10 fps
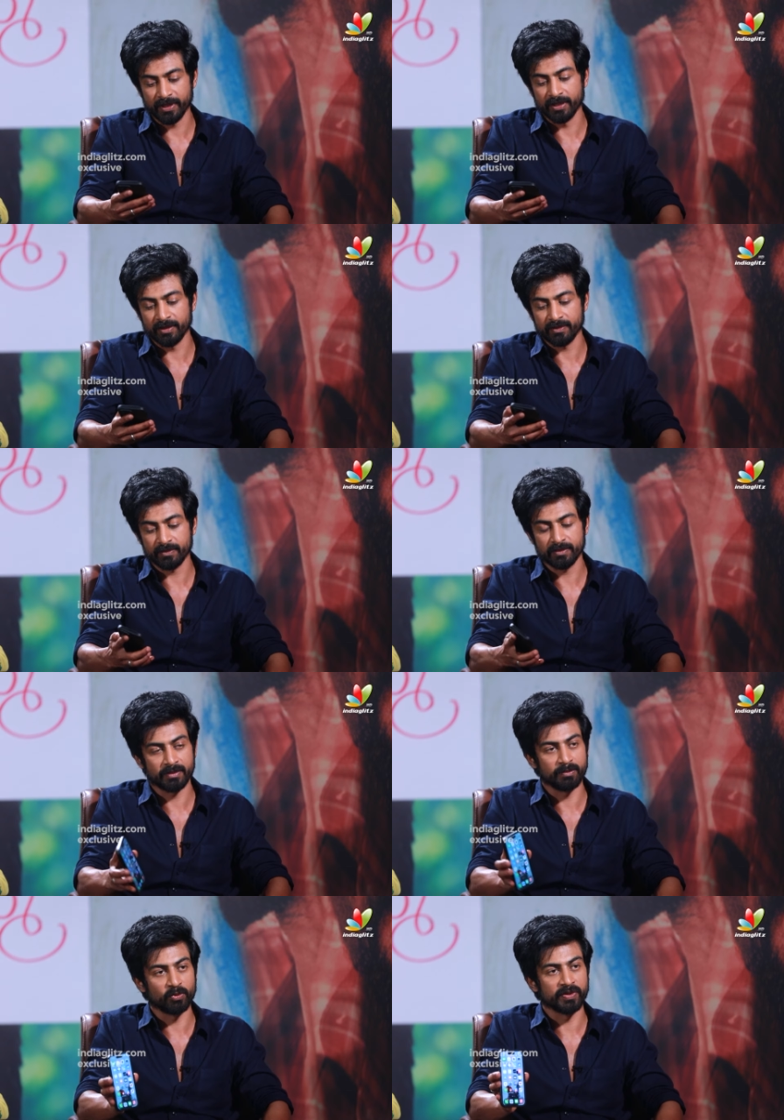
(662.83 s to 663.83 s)
Yeah,
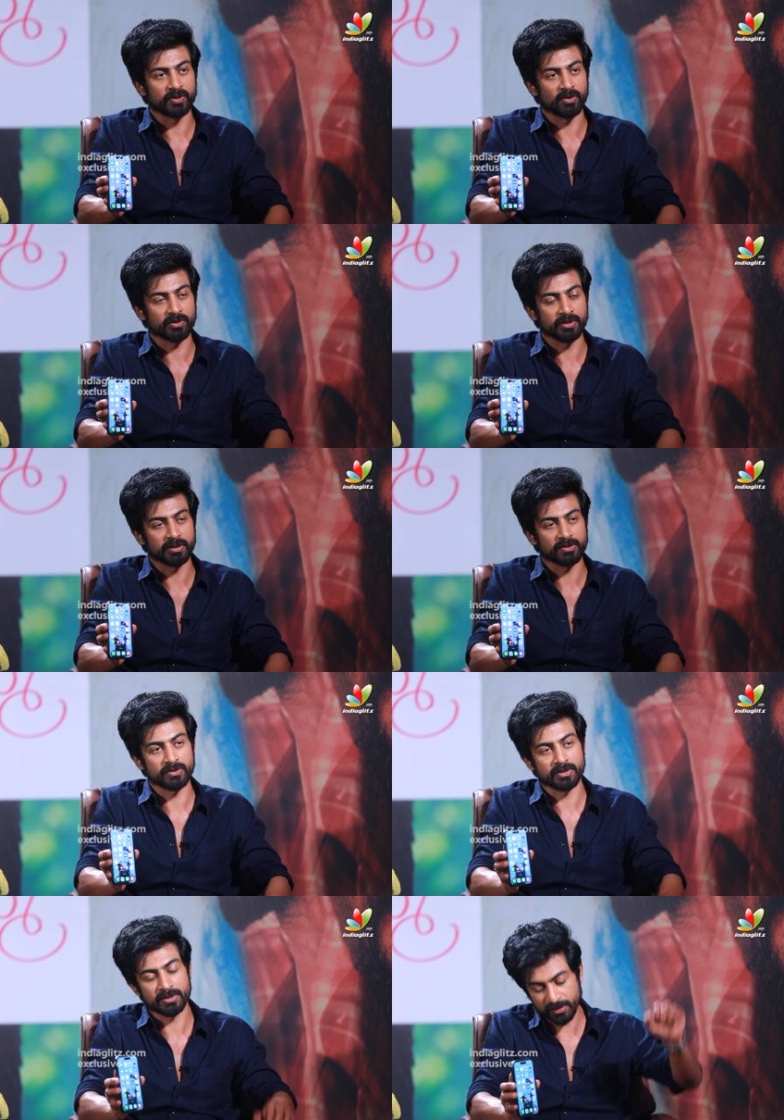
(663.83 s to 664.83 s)
okay. Movie Rocky. So
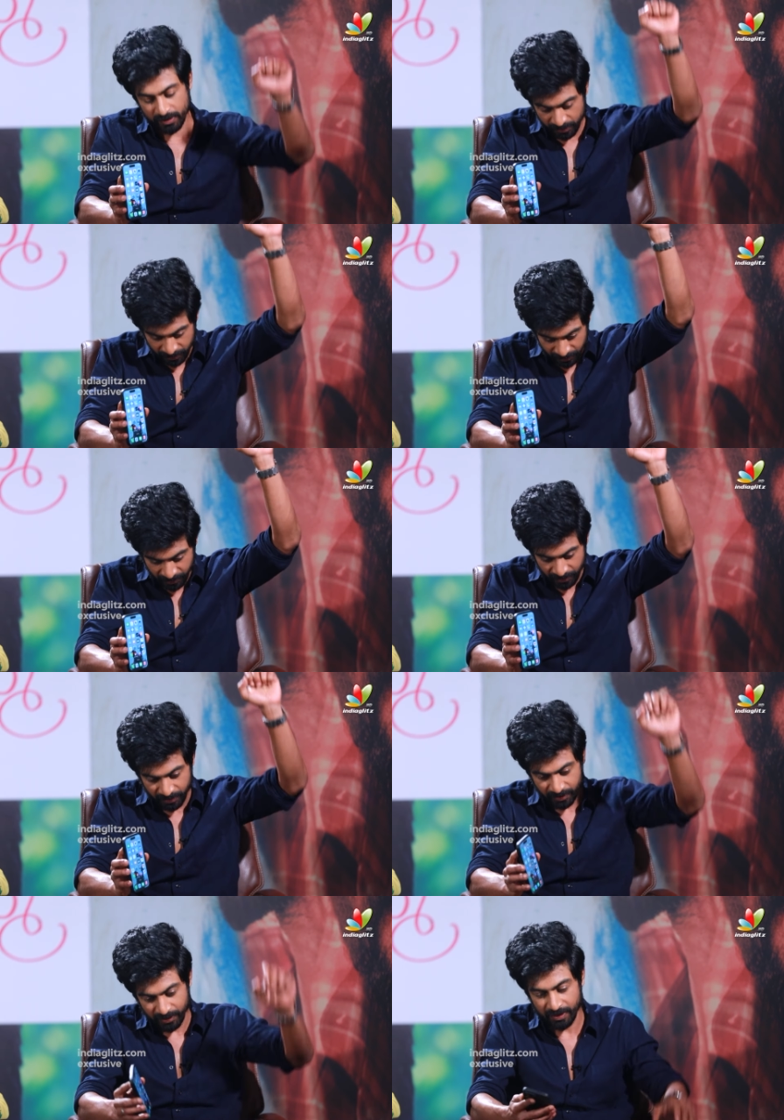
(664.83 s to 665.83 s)
he's,
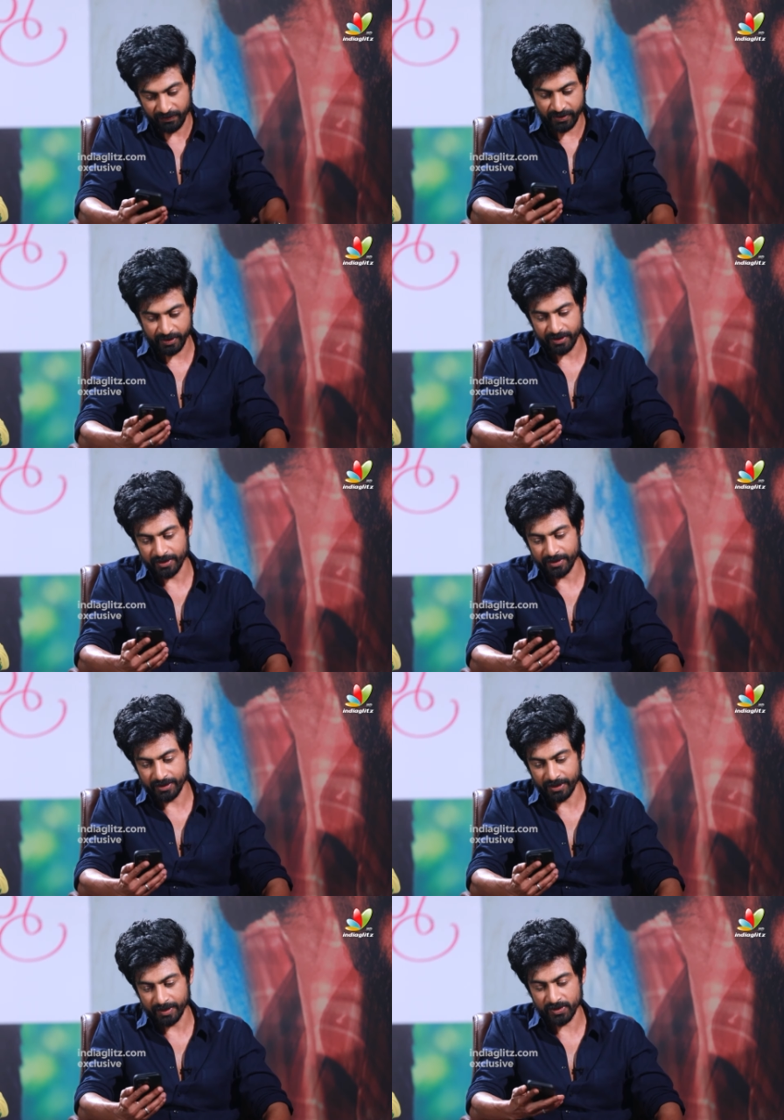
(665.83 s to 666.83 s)
after he
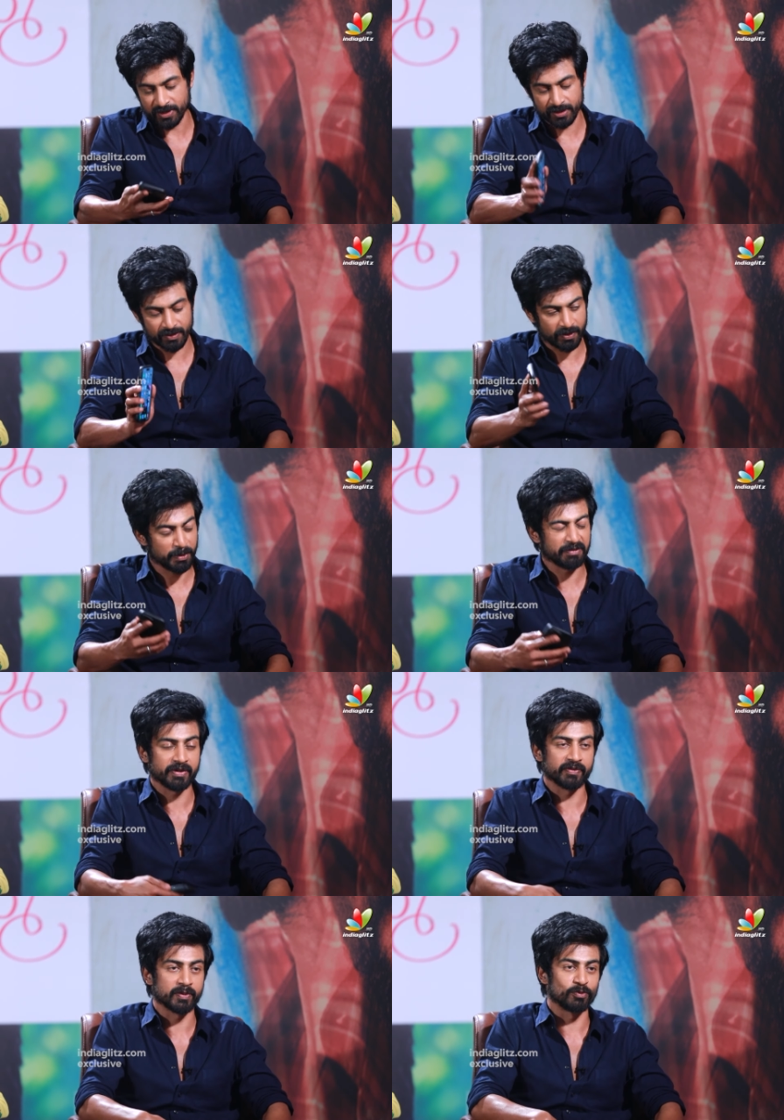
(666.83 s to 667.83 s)
climbed the stairs, one of my
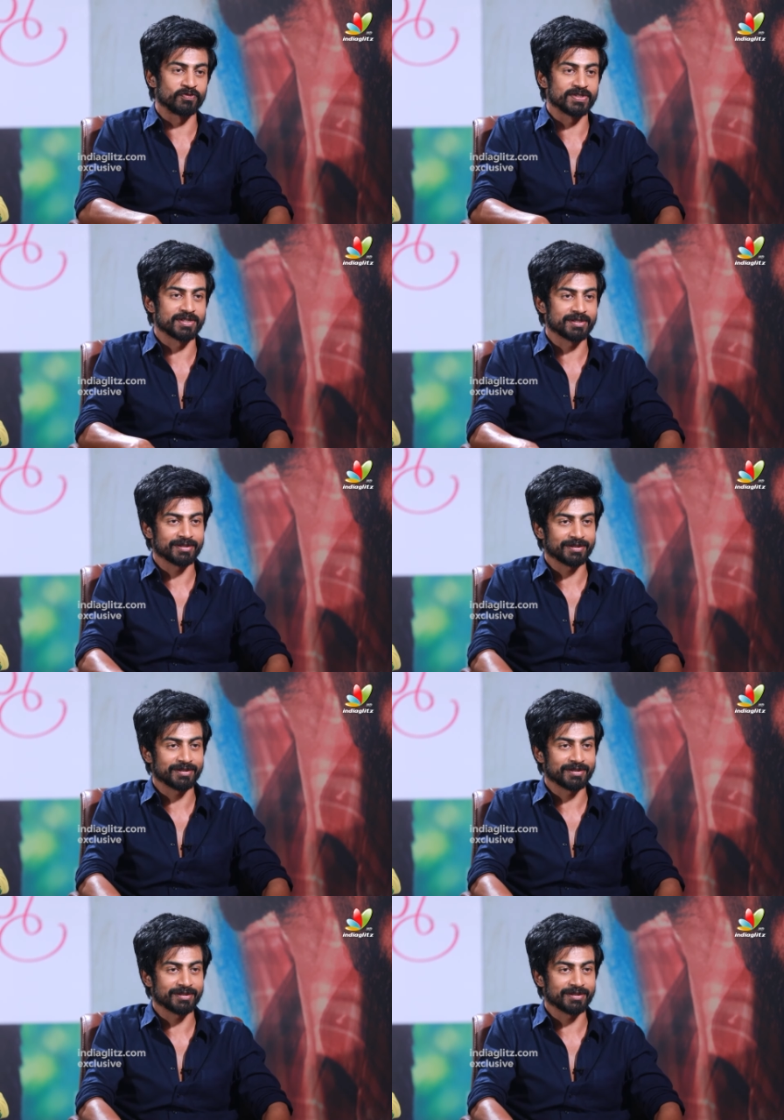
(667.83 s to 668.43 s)
favorite movies.